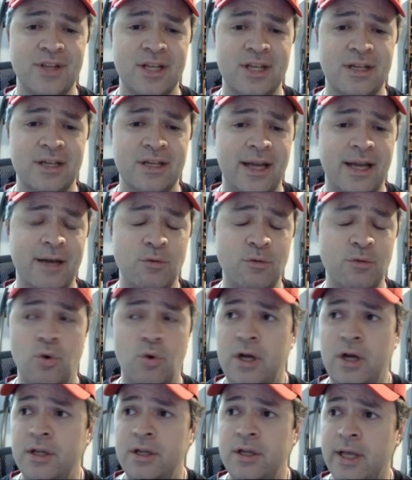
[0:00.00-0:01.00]
I had
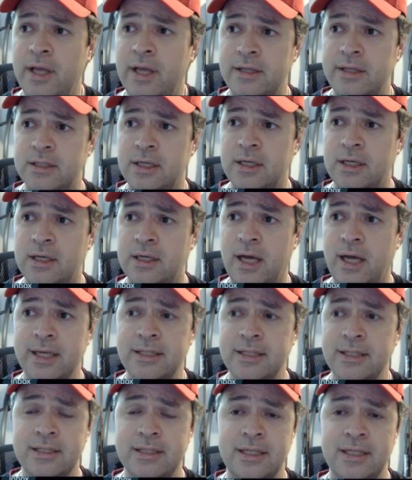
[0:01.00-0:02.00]
one that I
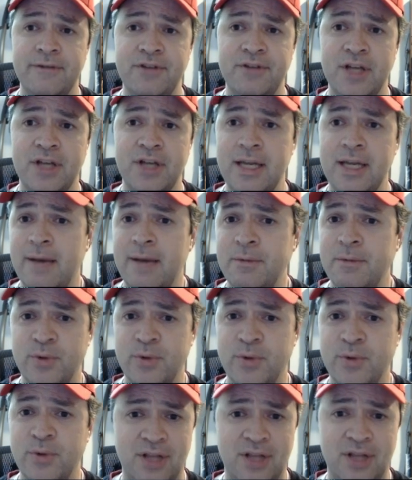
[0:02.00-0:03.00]
had significant damage
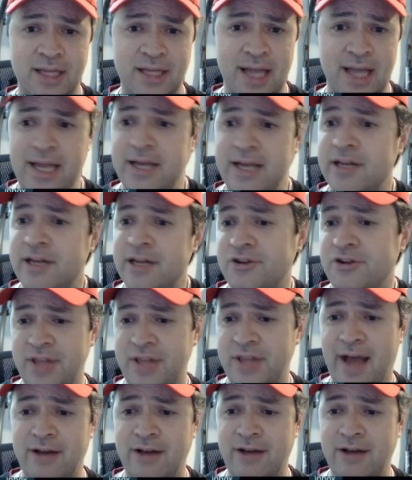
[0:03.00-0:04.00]
where I took like
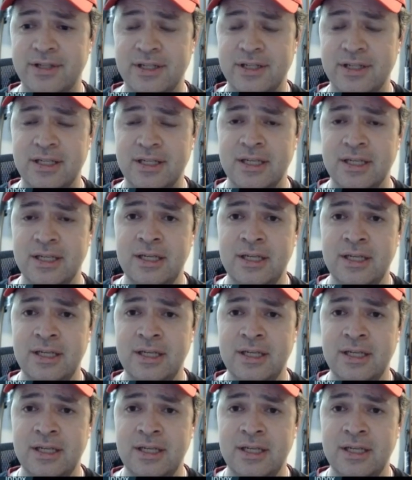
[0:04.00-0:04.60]
800,000